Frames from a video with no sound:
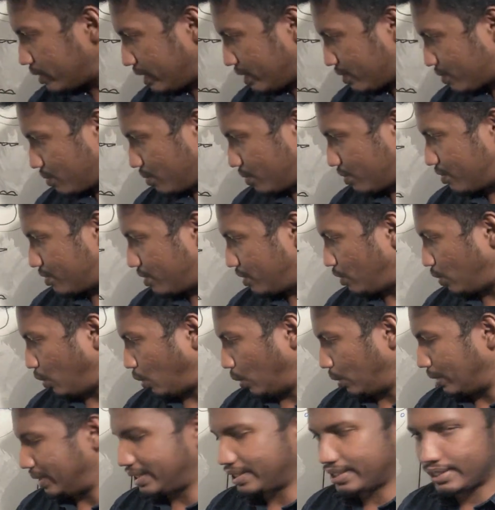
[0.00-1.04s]

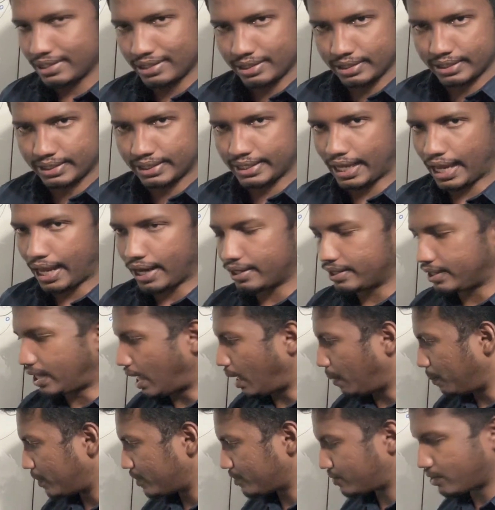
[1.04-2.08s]
testosterone can
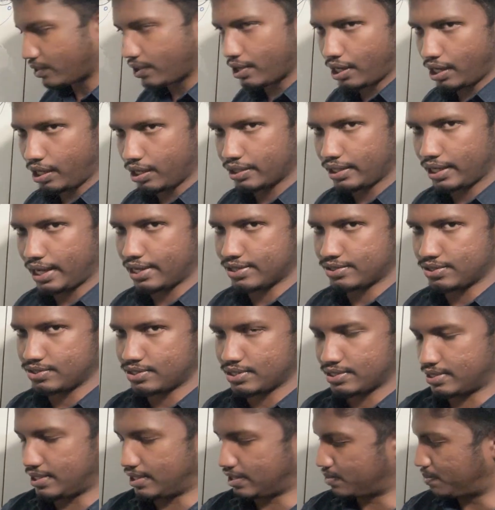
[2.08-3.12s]
damage the heart, as we
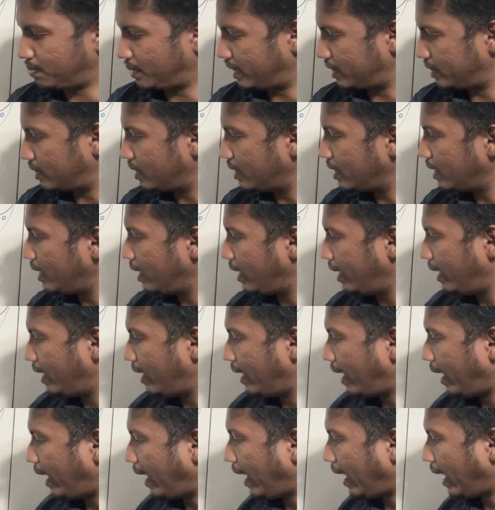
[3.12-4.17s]
just explained,
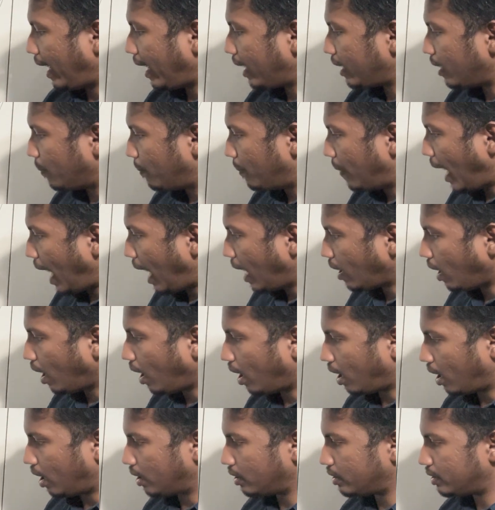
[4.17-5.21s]
and a bad
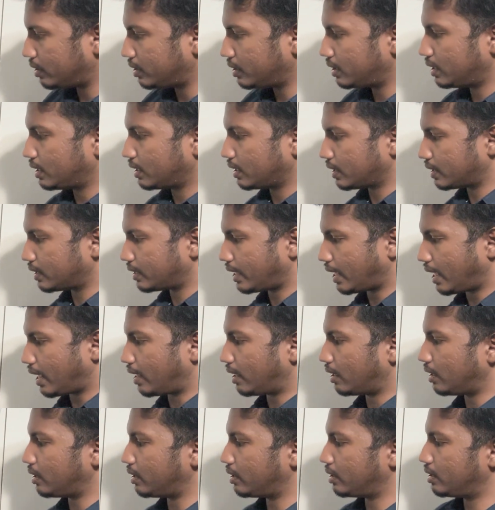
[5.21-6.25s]
heart
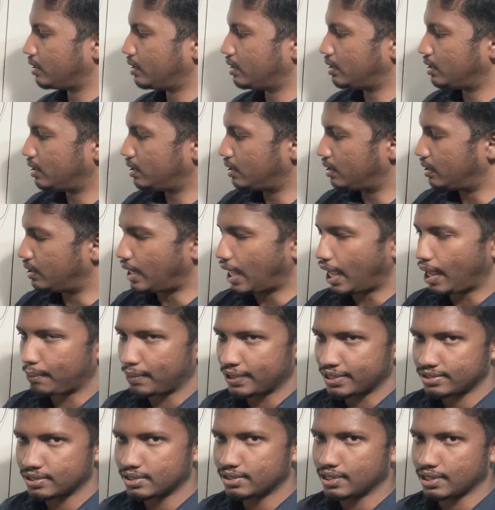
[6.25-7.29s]
can
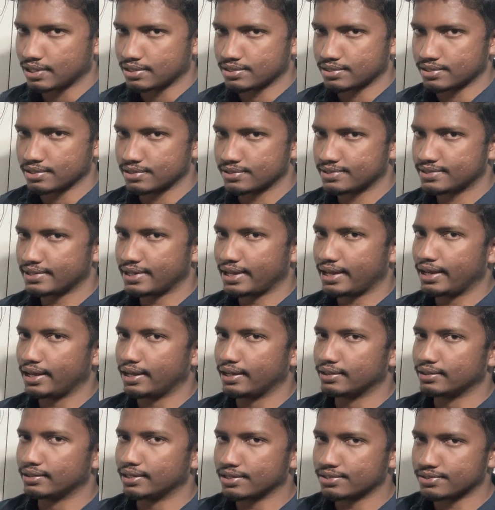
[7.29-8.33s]
damage the testes
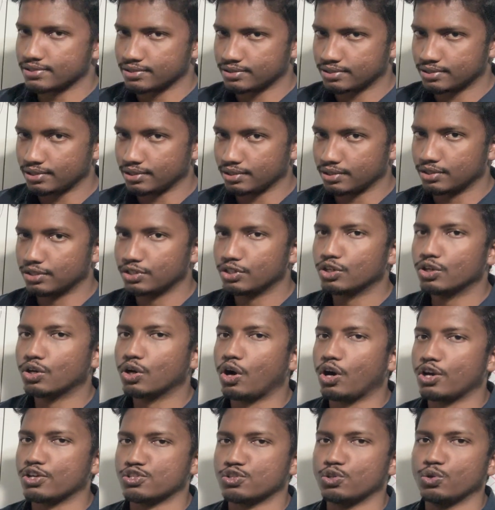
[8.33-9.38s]
and thus in turn
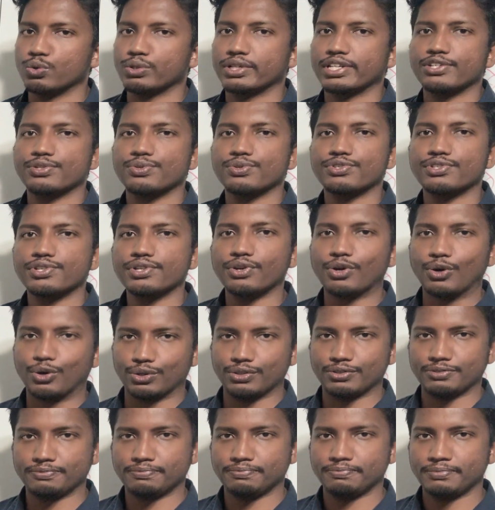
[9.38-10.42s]
cause low testosterone.
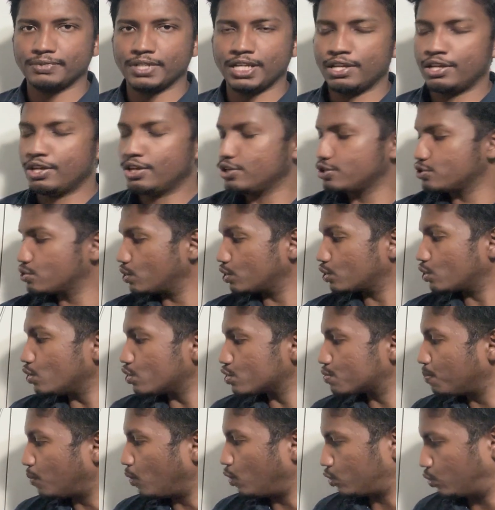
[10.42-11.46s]
So it
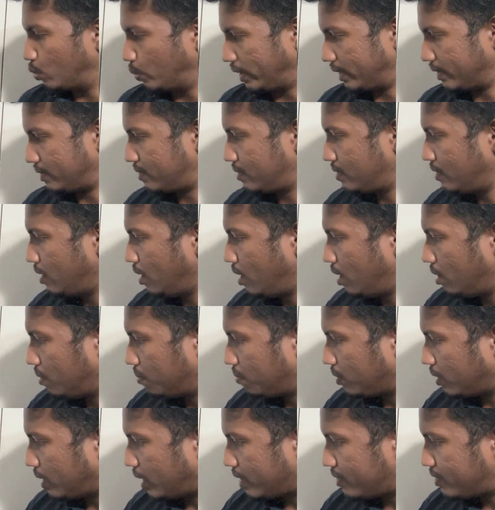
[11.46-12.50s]
goes both ways.
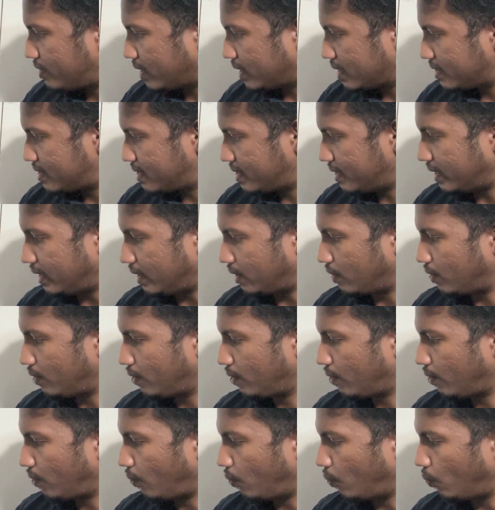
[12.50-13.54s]
But as you can see,
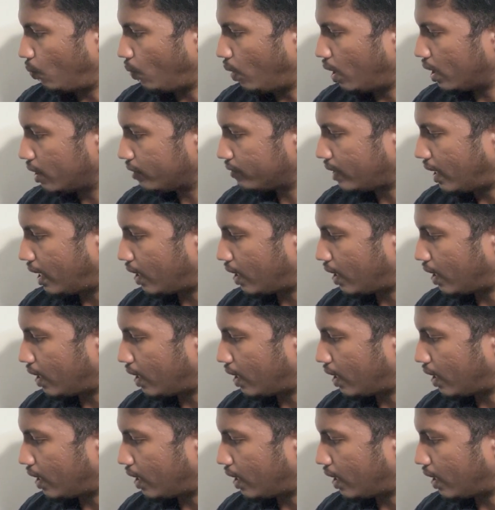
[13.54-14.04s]
one of the